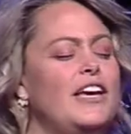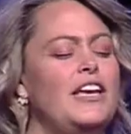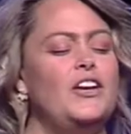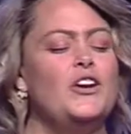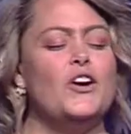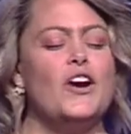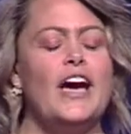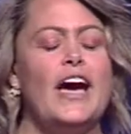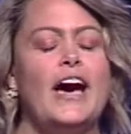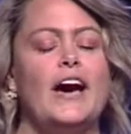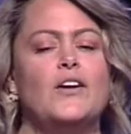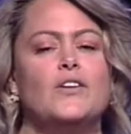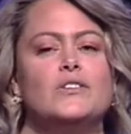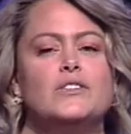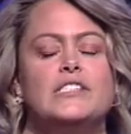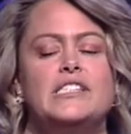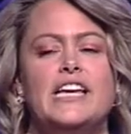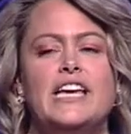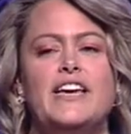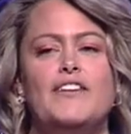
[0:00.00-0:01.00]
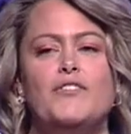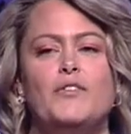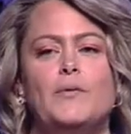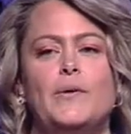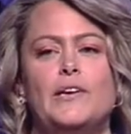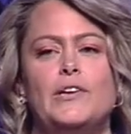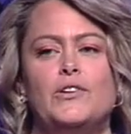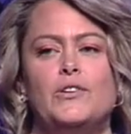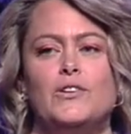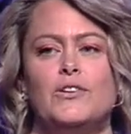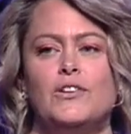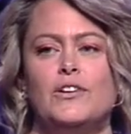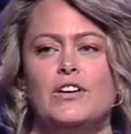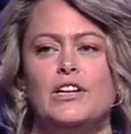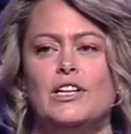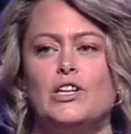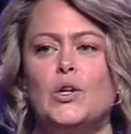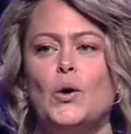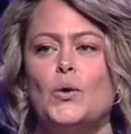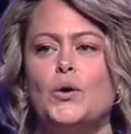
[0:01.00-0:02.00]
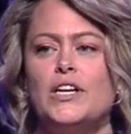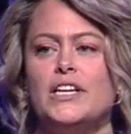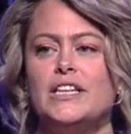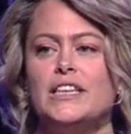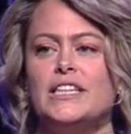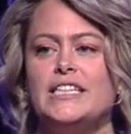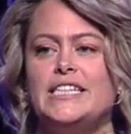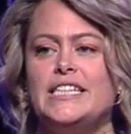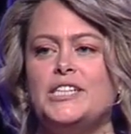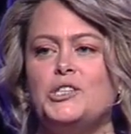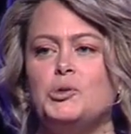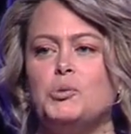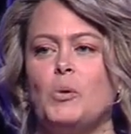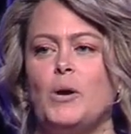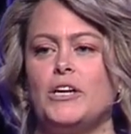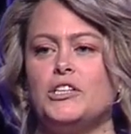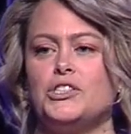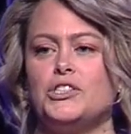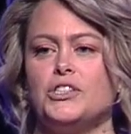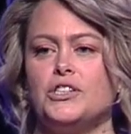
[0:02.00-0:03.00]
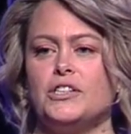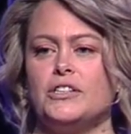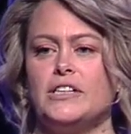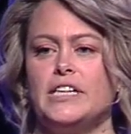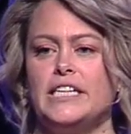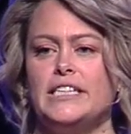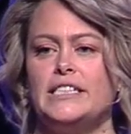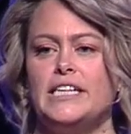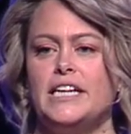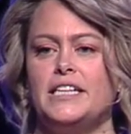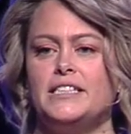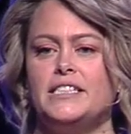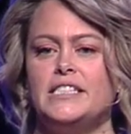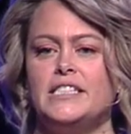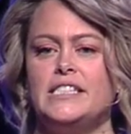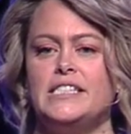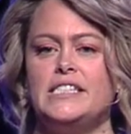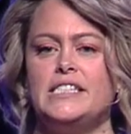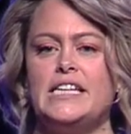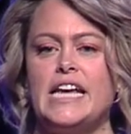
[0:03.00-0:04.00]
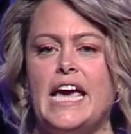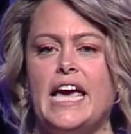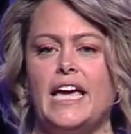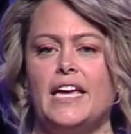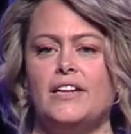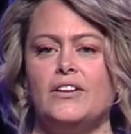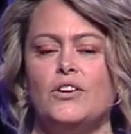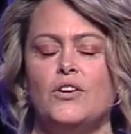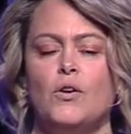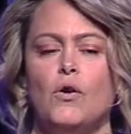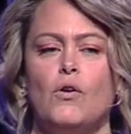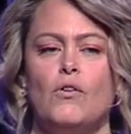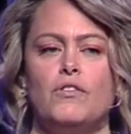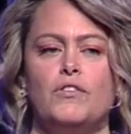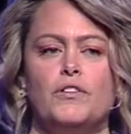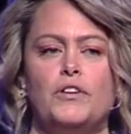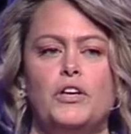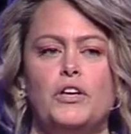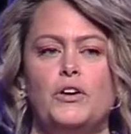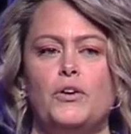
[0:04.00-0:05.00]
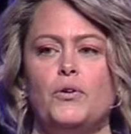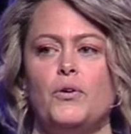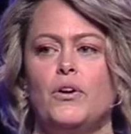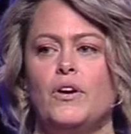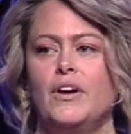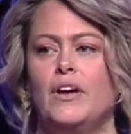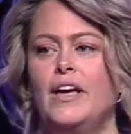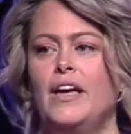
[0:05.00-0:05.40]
in your house if when you're loading the dishwasher, they tend to stand over you,